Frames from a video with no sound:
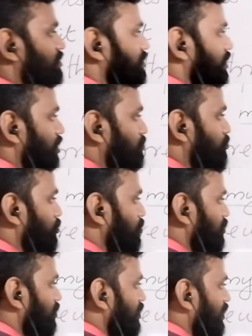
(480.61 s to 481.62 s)
A
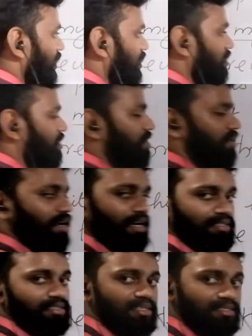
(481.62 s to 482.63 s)
book.
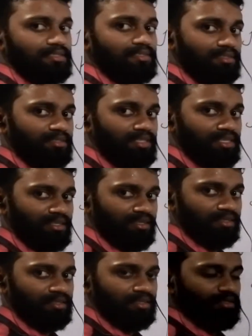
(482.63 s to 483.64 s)
And this
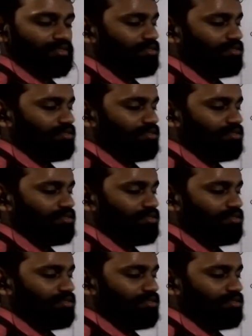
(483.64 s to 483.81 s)
thing